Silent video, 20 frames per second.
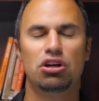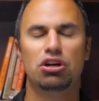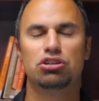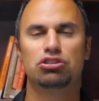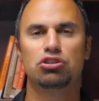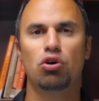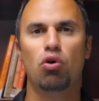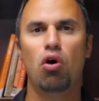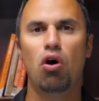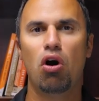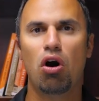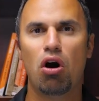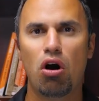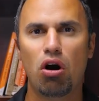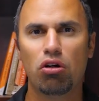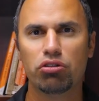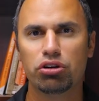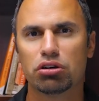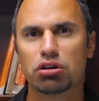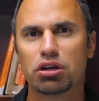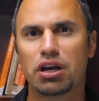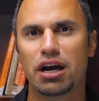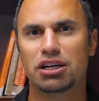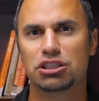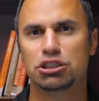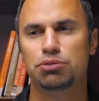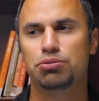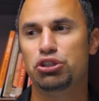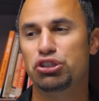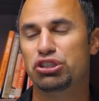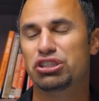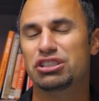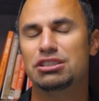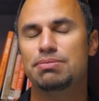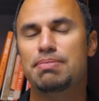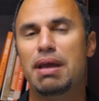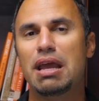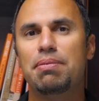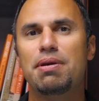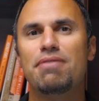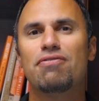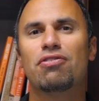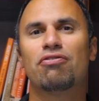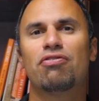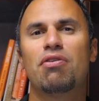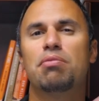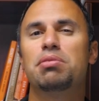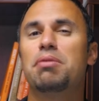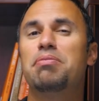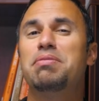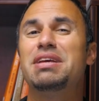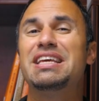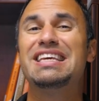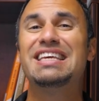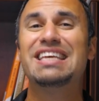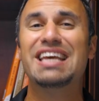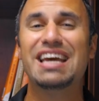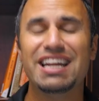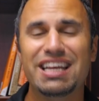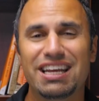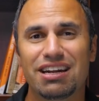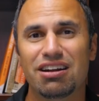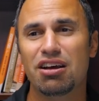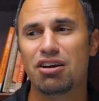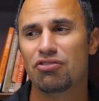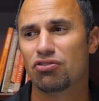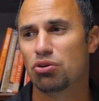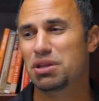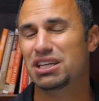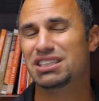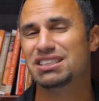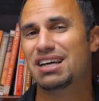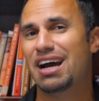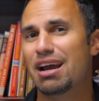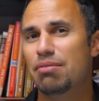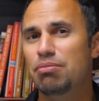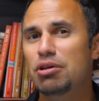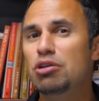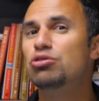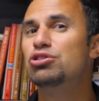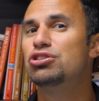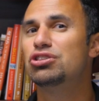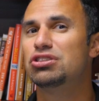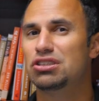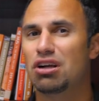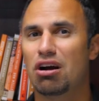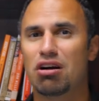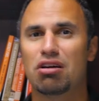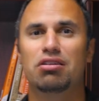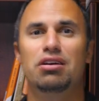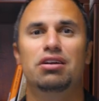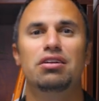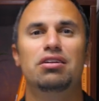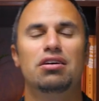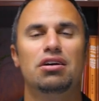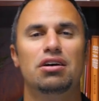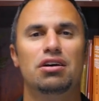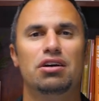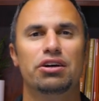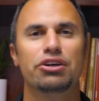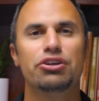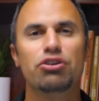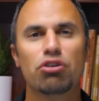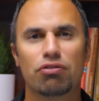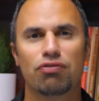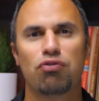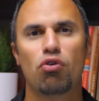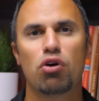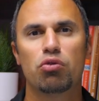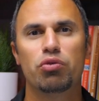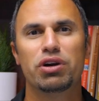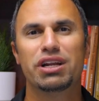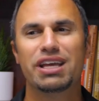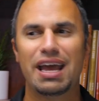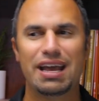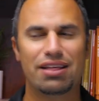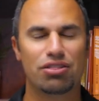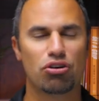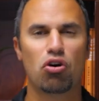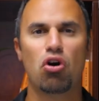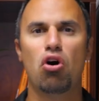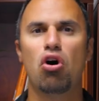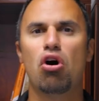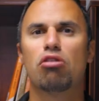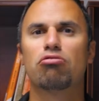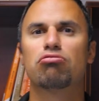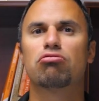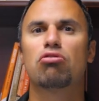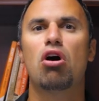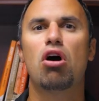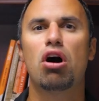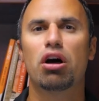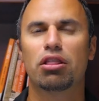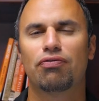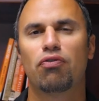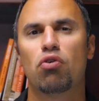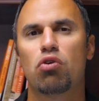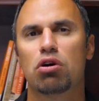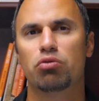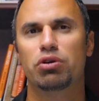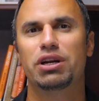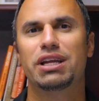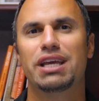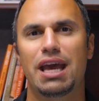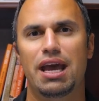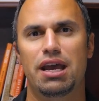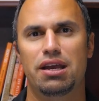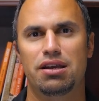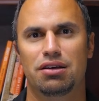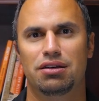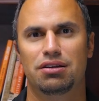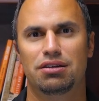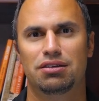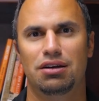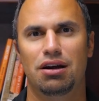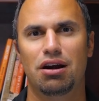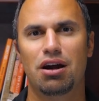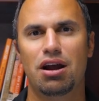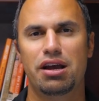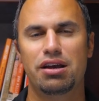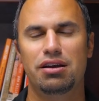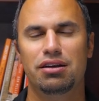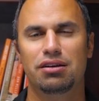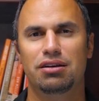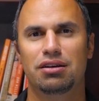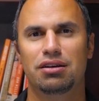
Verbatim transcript: So all your contributions, maybe even from the beginning, from the time you started your 401k, they're all Roth 401k, all right?